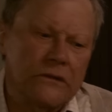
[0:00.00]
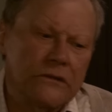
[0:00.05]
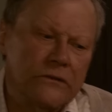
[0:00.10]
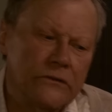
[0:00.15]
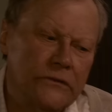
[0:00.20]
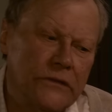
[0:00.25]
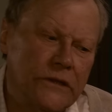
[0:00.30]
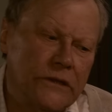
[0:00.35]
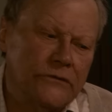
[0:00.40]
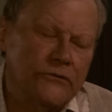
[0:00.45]

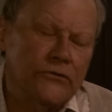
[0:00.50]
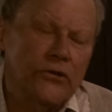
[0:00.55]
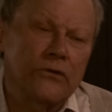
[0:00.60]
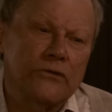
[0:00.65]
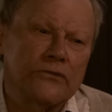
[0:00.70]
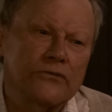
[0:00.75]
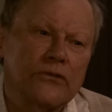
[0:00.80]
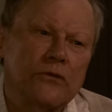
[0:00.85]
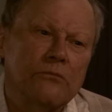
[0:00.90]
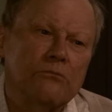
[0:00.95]
She
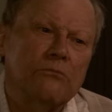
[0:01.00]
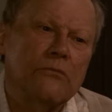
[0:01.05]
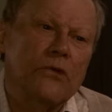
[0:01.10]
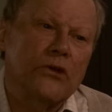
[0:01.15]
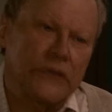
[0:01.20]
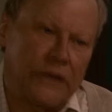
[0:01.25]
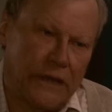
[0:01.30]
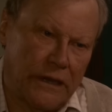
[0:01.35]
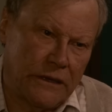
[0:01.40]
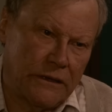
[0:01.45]
took some
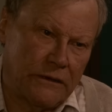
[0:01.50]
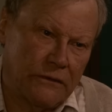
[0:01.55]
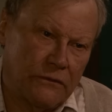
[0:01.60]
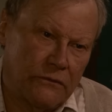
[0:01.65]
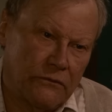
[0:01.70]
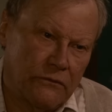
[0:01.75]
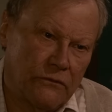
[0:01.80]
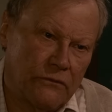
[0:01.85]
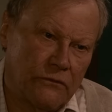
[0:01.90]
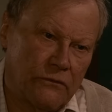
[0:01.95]
money
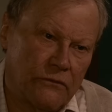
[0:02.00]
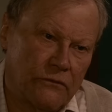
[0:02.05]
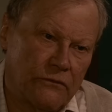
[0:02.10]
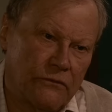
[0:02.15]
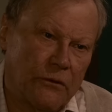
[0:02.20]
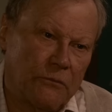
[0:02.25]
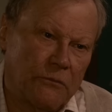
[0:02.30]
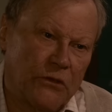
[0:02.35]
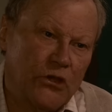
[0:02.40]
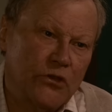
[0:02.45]

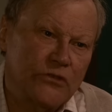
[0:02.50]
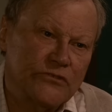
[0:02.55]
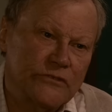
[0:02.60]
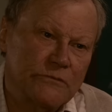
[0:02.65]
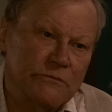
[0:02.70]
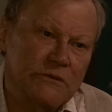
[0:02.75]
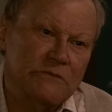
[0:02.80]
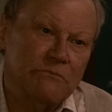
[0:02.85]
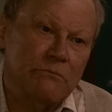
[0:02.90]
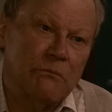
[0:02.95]
from a
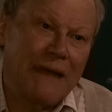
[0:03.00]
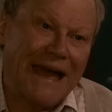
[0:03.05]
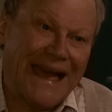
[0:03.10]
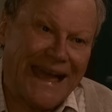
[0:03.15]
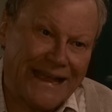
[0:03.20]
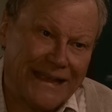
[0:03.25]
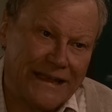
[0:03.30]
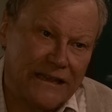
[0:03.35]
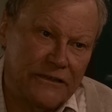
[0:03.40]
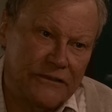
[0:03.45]
customer's
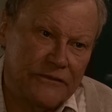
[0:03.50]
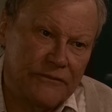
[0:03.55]
bag.